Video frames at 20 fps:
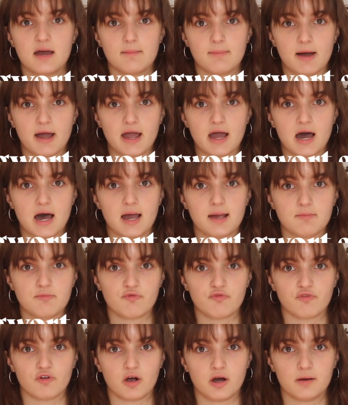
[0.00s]
by I'm
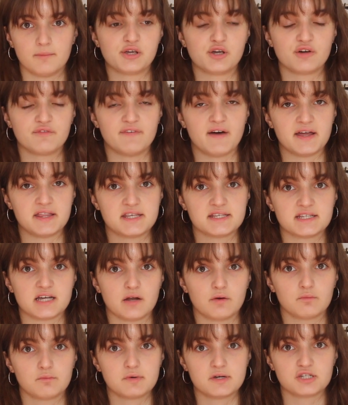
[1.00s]
From. You can find this
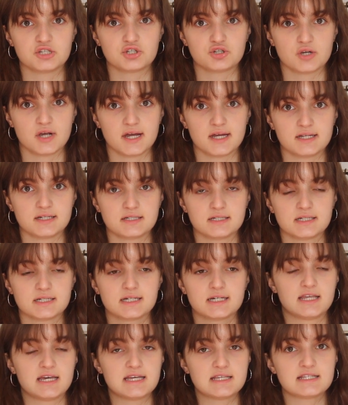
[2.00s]
on Wishtrend.
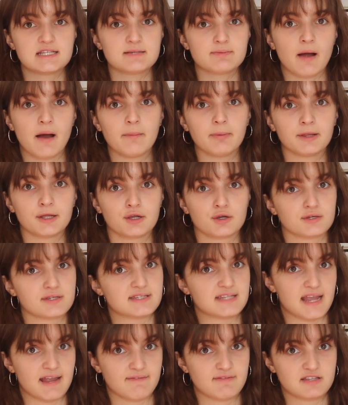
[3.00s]
This is probably your
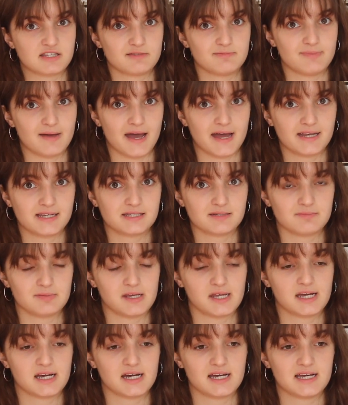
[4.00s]
safest bet
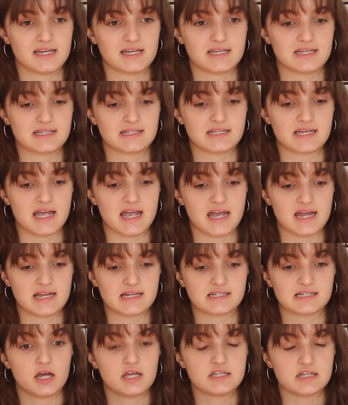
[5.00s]
because
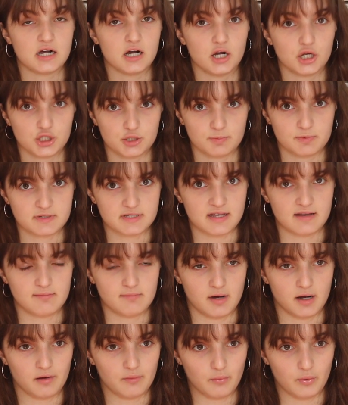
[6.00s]
it is 100%
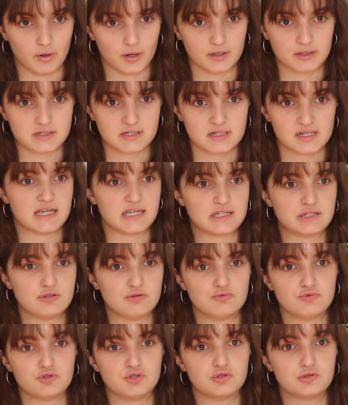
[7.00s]
mugwort.
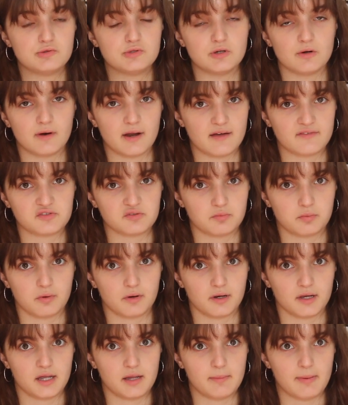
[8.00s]
You don't have to
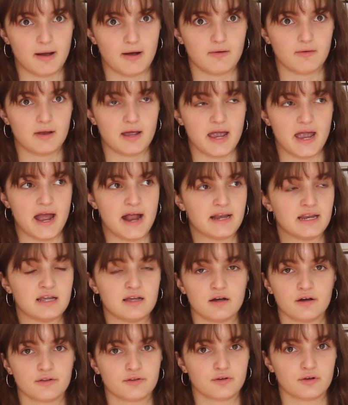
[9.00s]
worry about
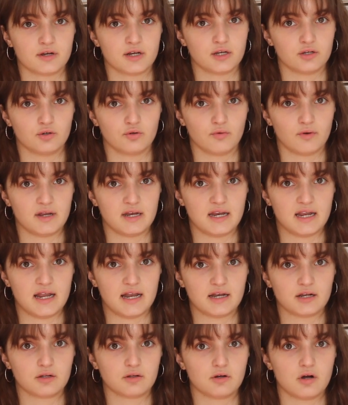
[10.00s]
any other
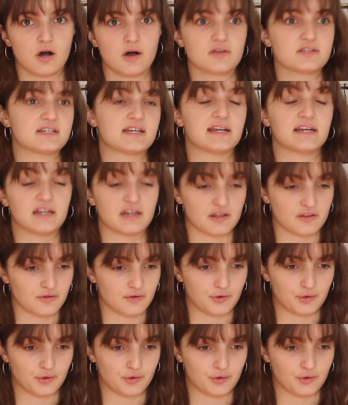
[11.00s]
ingredient causing another